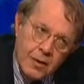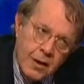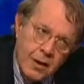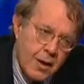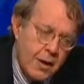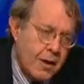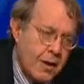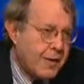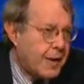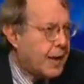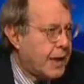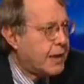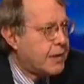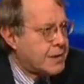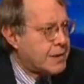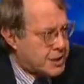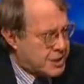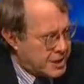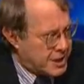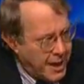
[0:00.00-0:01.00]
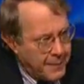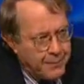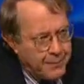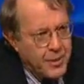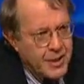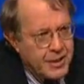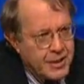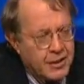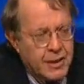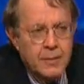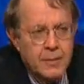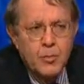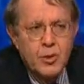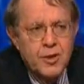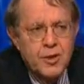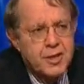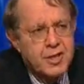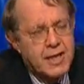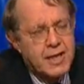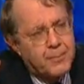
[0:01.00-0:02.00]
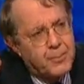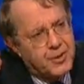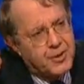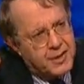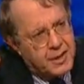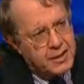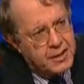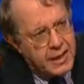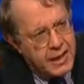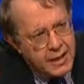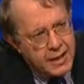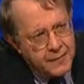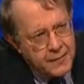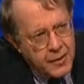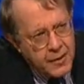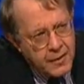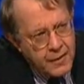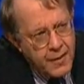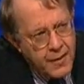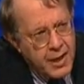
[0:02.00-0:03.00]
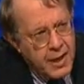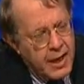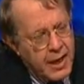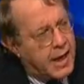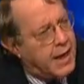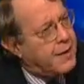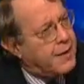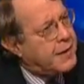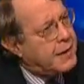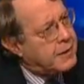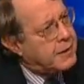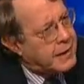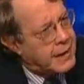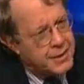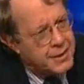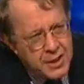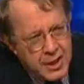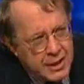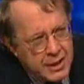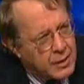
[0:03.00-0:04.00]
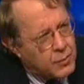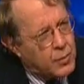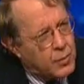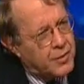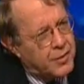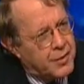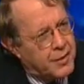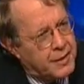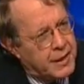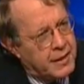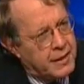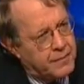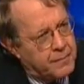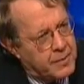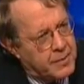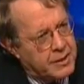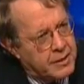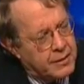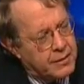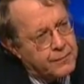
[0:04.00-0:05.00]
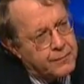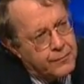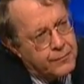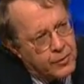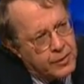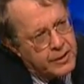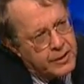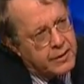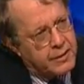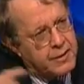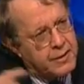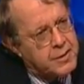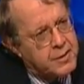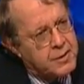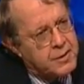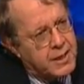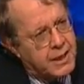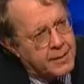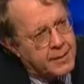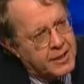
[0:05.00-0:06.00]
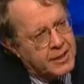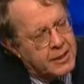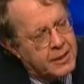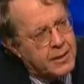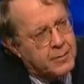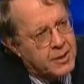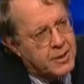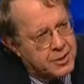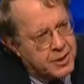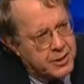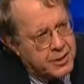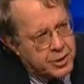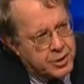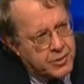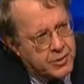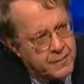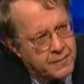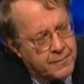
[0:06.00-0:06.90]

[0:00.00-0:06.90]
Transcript: They're separate, they're more separate than ever, and they're less equal than they've been in the 40 years since I became a teacher.